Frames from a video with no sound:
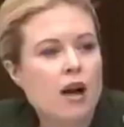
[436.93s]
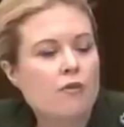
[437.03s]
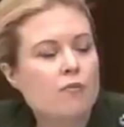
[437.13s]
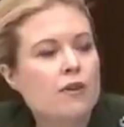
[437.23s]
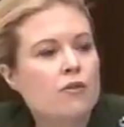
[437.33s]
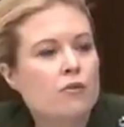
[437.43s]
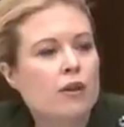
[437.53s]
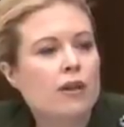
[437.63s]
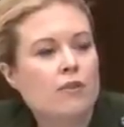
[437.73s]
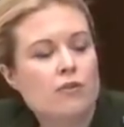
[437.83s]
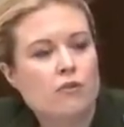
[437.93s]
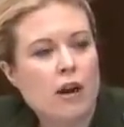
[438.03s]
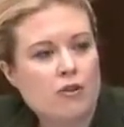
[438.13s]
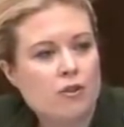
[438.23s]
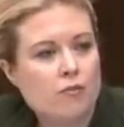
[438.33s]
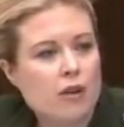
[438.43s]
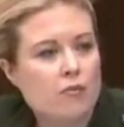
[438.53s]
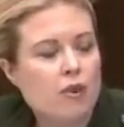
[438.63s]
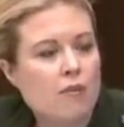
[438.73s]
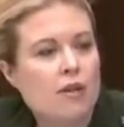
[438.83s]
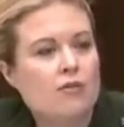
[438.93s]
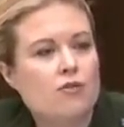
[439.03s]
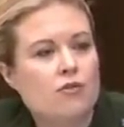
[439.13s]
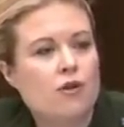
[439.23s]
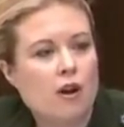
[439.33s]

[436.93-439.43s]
have you been given direction by the Prime Minister's